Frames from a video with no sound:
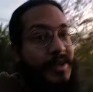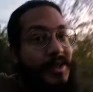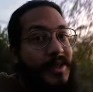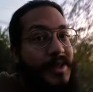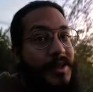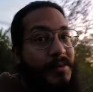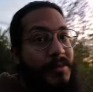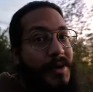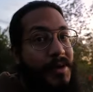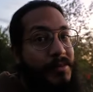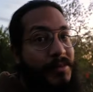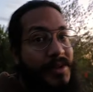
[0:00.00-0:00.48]

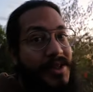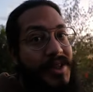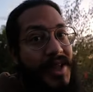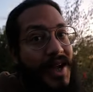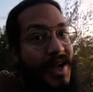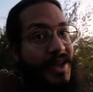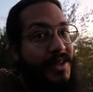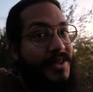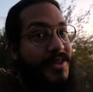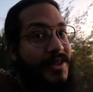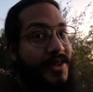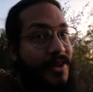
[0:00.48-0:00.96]
There might be
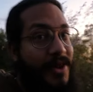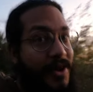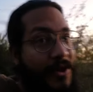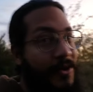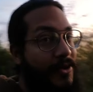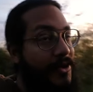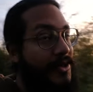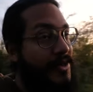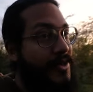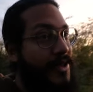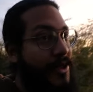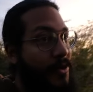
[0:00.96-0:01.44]
lions
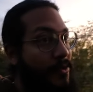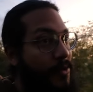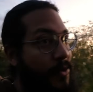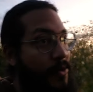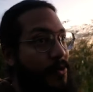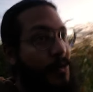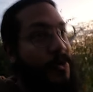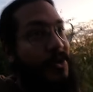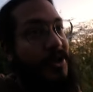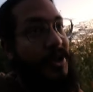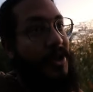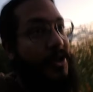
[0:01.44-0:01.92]
around us, and
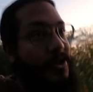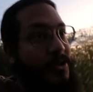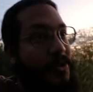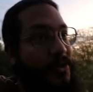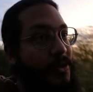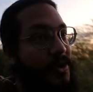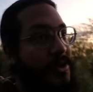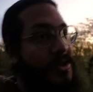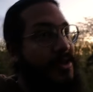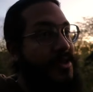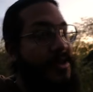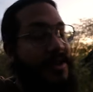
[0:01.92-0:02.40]
we're walking
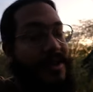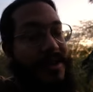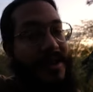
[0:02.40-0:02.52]
towards the